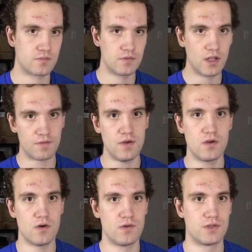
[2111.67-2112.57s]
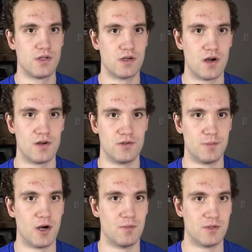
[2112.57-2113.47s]
if you go to your auto
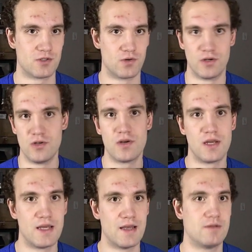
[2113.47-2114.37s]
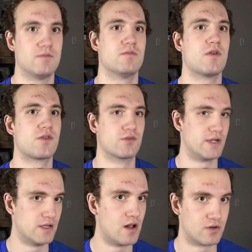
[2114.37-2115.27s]
department store, you can get
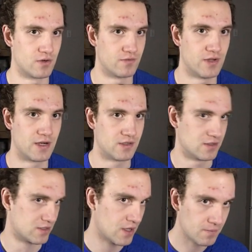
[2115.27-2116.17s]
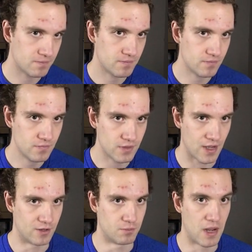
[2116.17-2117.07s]
$3 reflectors
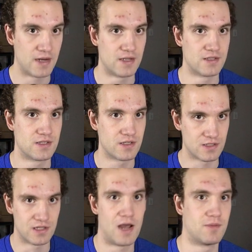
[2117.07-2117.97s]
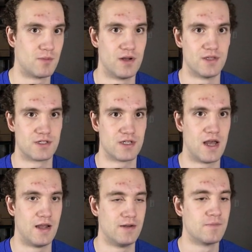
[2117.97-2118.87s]
that are magnets, slap them on the
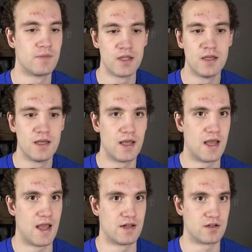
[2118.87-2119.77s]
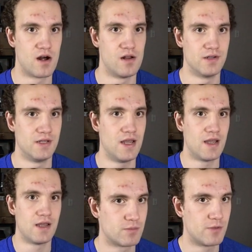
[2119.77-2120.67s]
side, and call it a
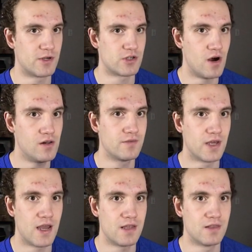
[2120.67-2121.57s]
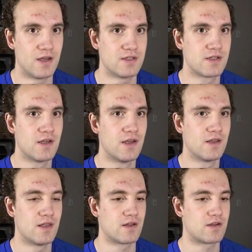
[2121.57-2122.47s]
day. Pretty much all of the headlights
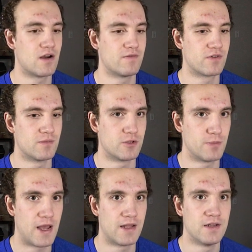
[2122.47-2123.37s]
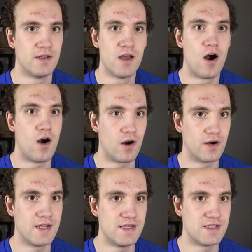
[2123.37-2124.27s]
that come from Japan
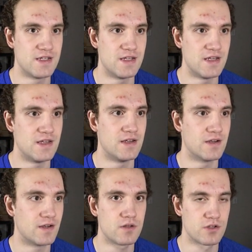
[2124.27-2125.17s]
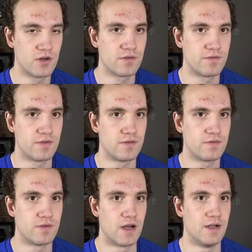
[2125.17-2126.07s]
are ECE
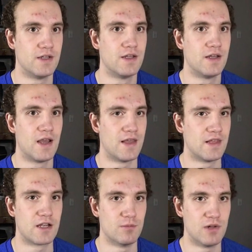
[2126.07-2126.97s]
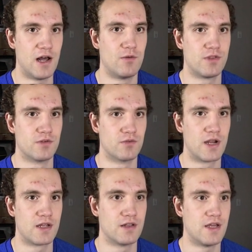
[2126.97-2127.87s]
certified, and they comply with the
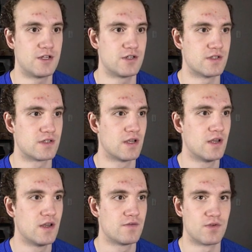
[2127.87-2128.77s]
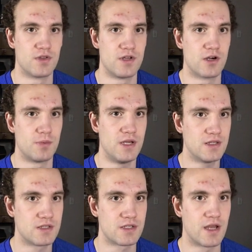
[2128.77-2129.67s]
regulations for the
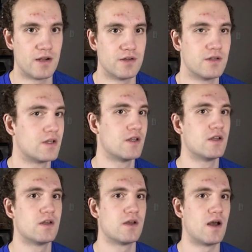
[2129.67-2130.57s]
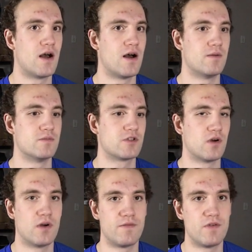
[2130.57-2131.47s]
European standard.
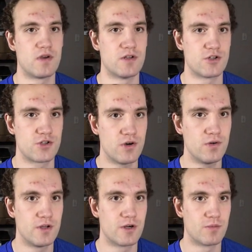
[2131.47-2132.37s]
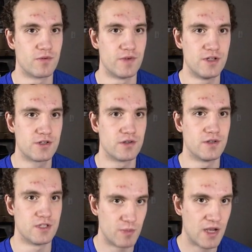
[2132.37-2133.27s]
So if you can show your provincial
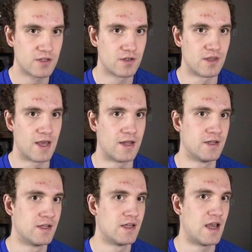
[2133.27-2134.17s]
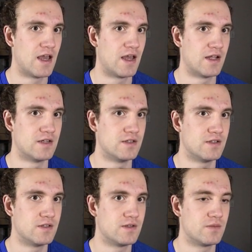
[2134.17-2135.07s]
inspector that and
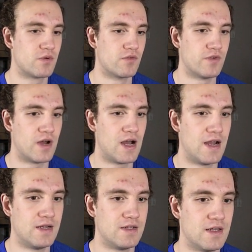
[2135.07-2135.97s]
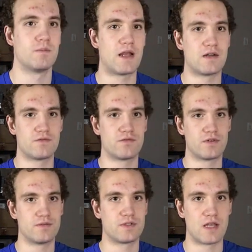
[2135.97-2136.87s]
provide magnet
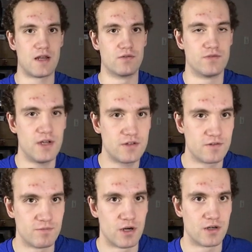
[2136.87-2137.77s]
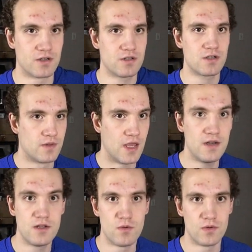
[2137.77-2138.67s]
side reflective markers,
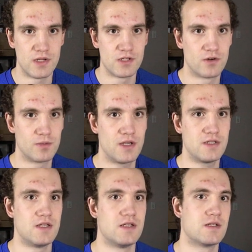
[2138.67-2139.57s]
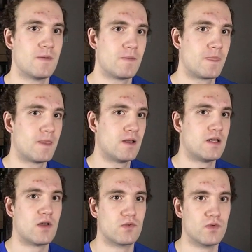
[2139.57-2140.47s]
then you won't need to replace these.
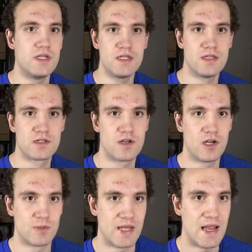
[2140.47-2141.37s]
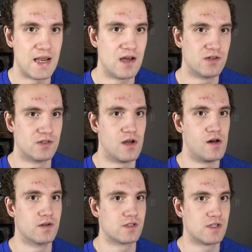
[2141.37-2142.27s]
Now, the reason this cost me
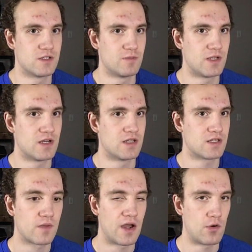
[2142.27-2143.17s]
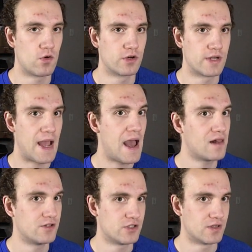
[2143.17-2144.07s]
$800 is because I ordered
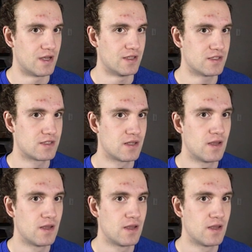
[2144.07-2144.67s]
halogen lights,